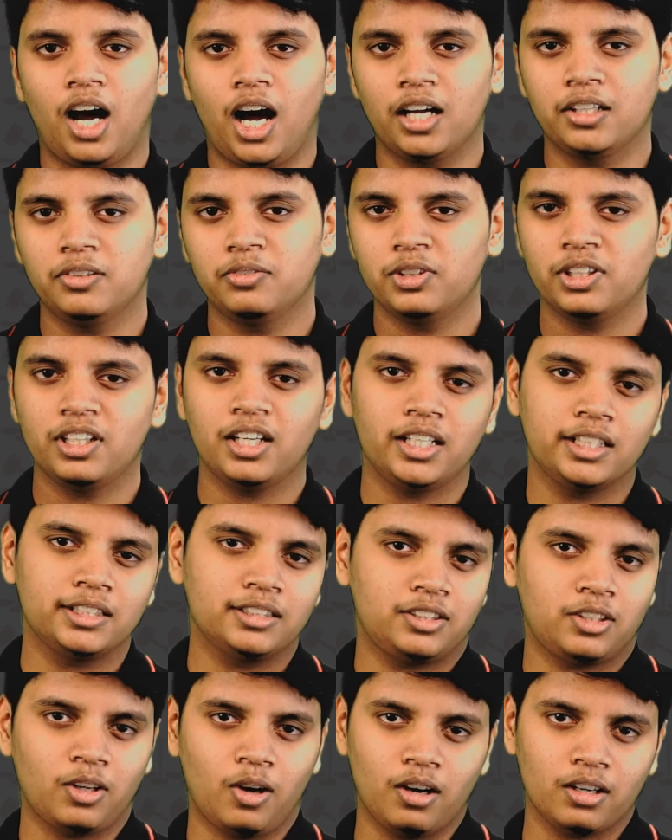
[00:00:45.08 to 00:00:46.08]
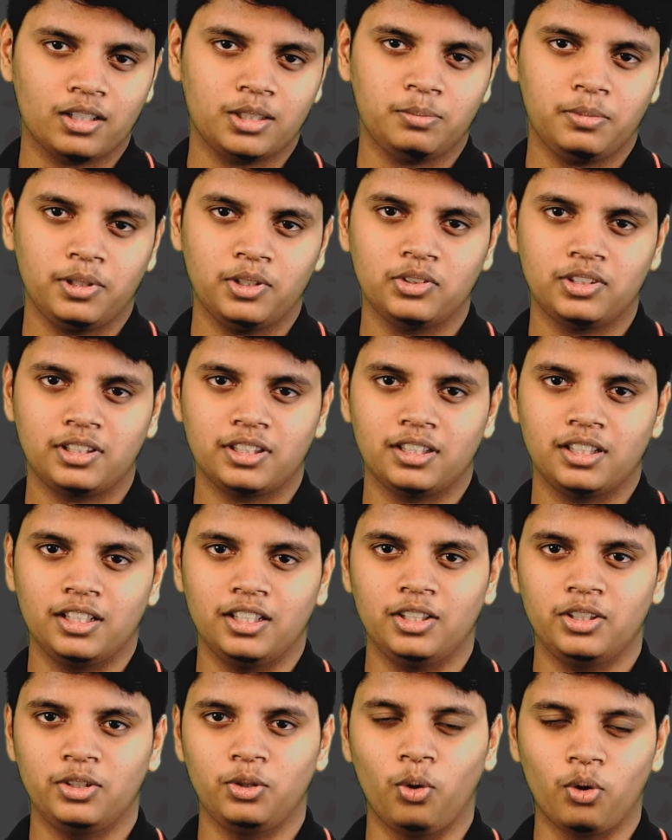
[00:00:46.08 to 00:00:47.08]
I would like to talk about
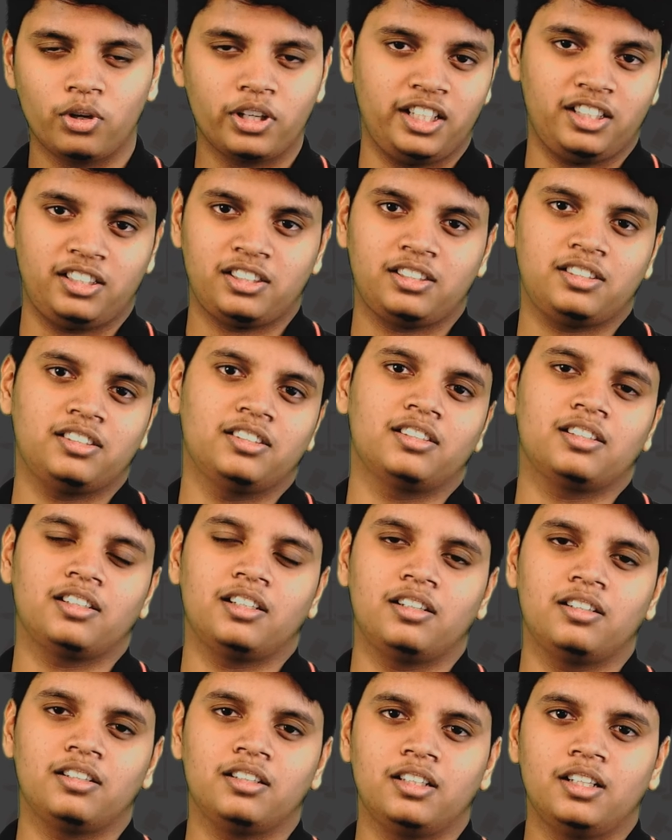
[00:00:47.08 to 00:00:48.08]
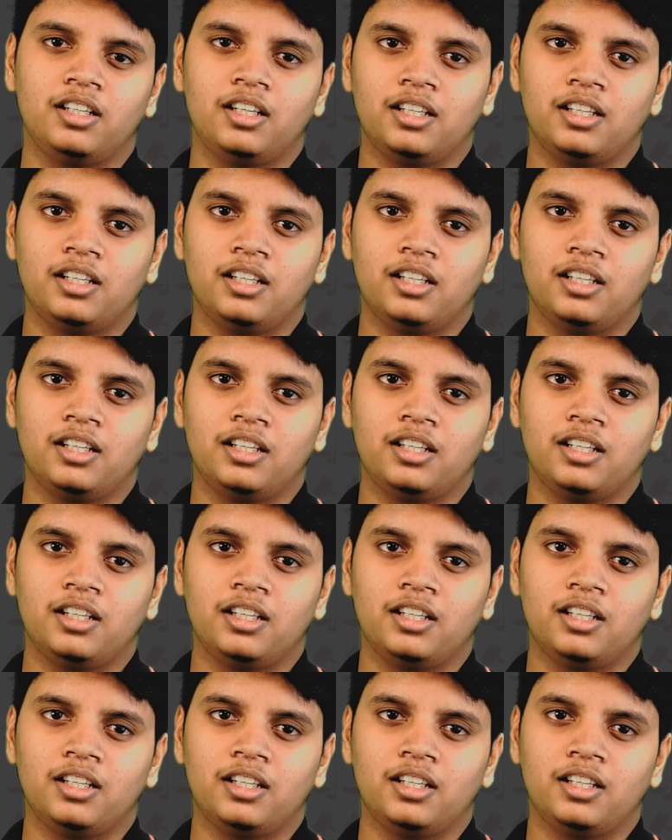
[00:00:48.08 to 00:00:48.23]
Lokesh sir.